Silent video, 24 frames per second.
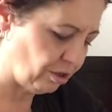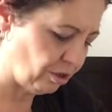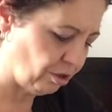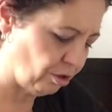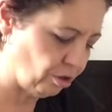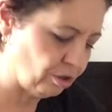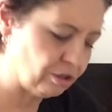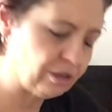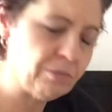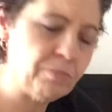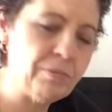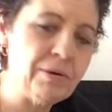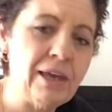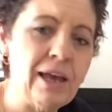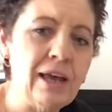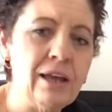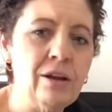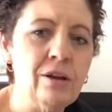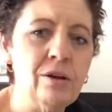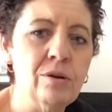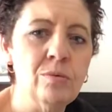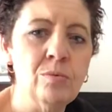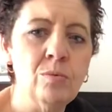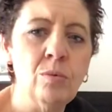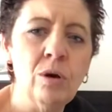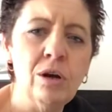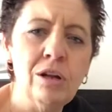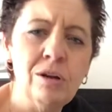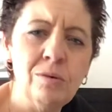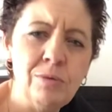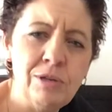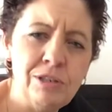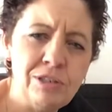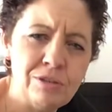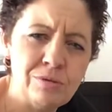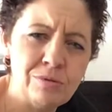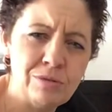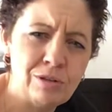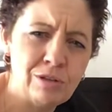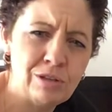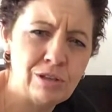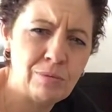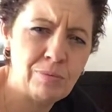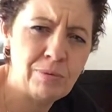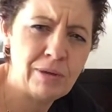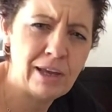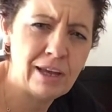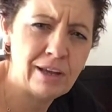on the piano. Why do we do it on the
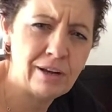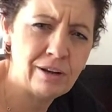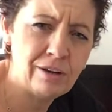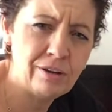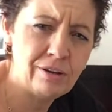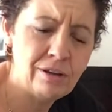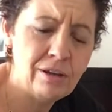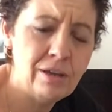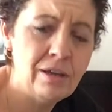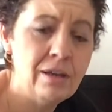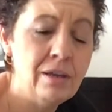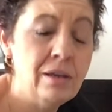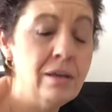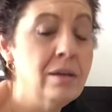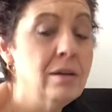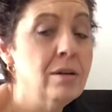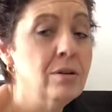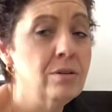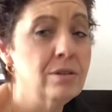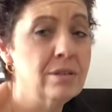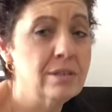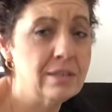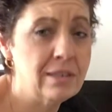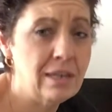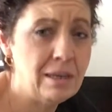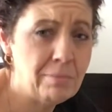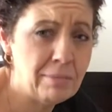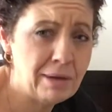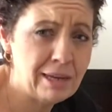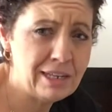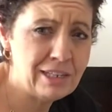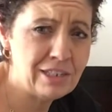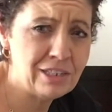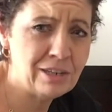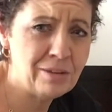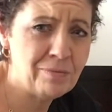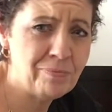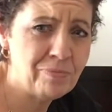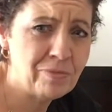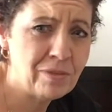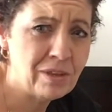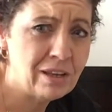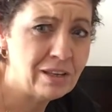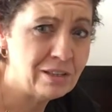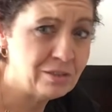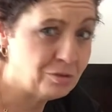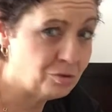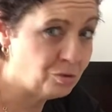piano? Because C major
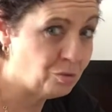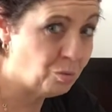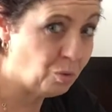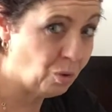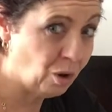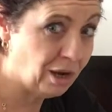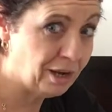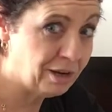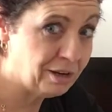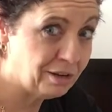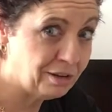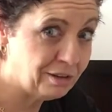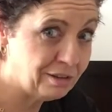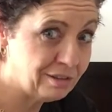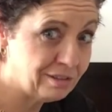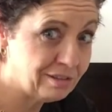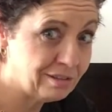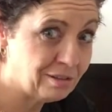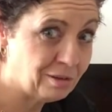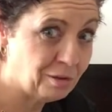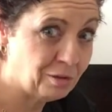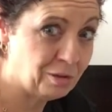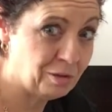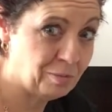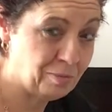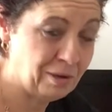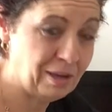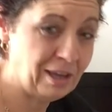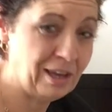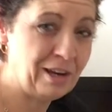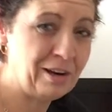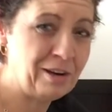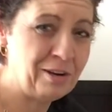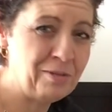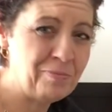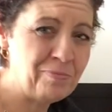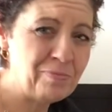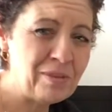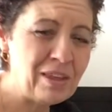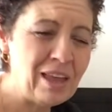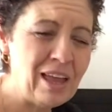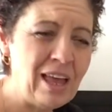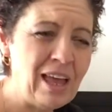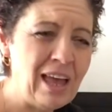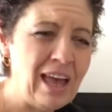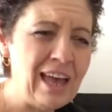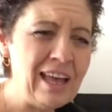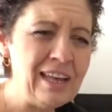is all white notes on the piano.
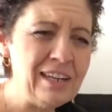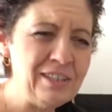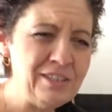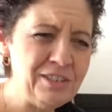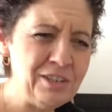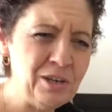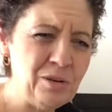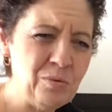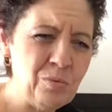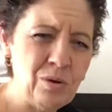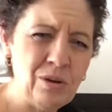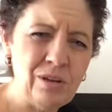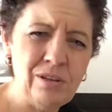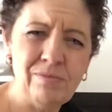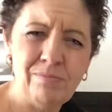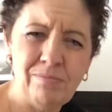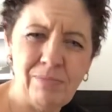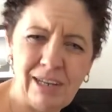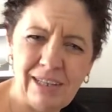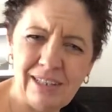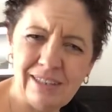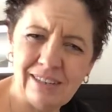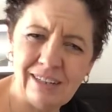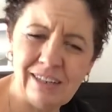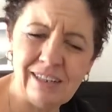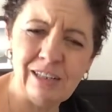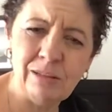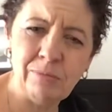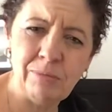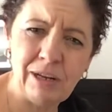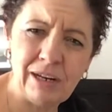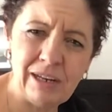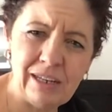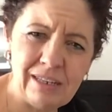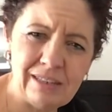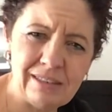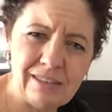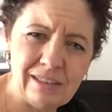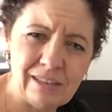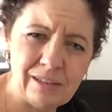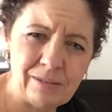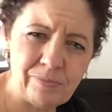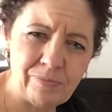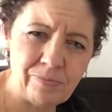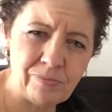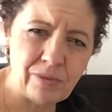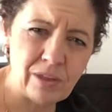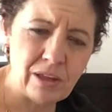And you know what? It makes it a little bit easier.
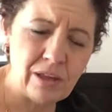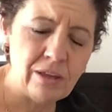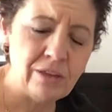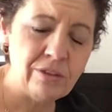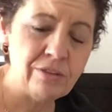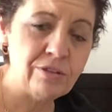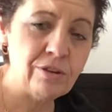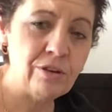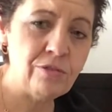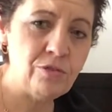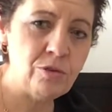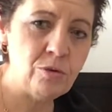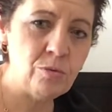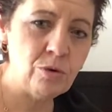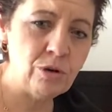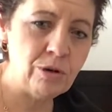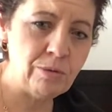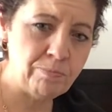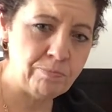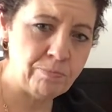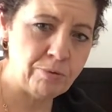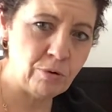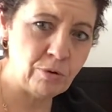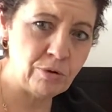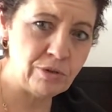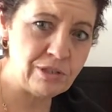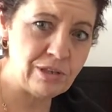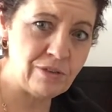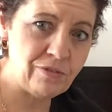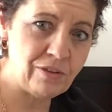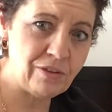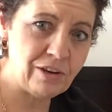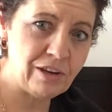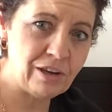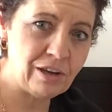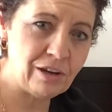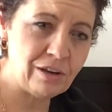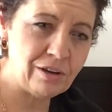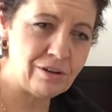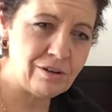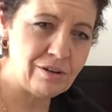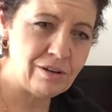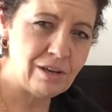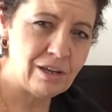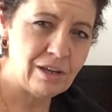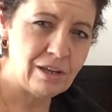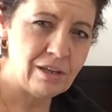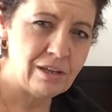So if you want to pause your video,
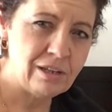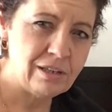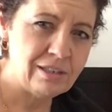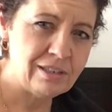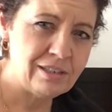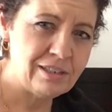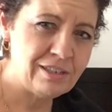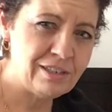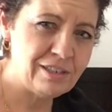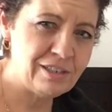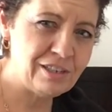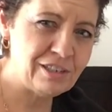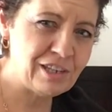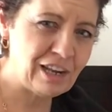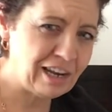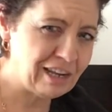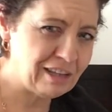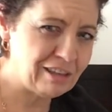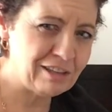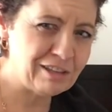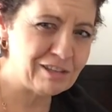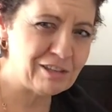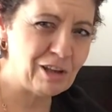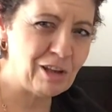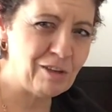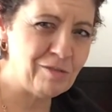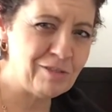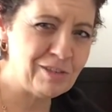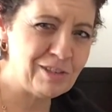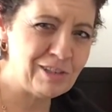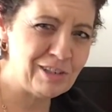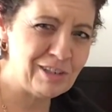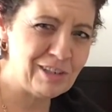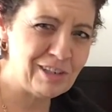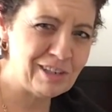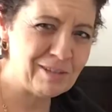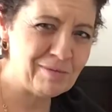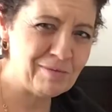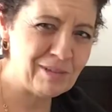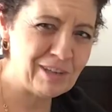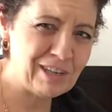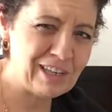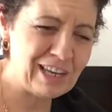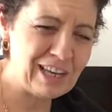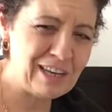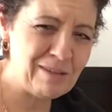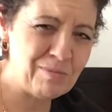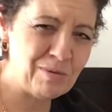take this over to your
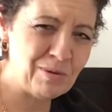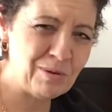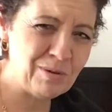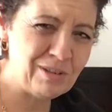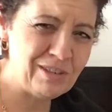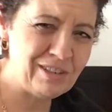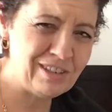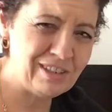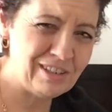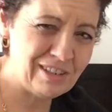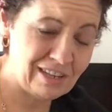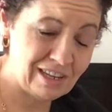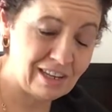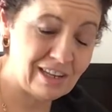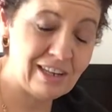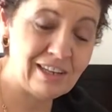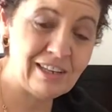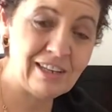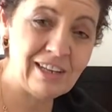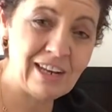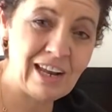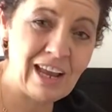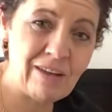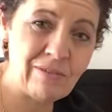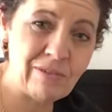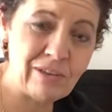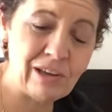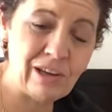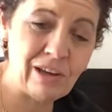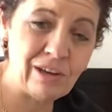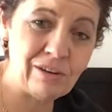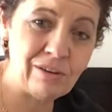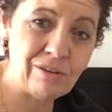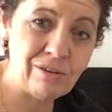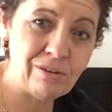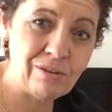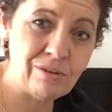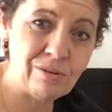keyboard and you can have a go.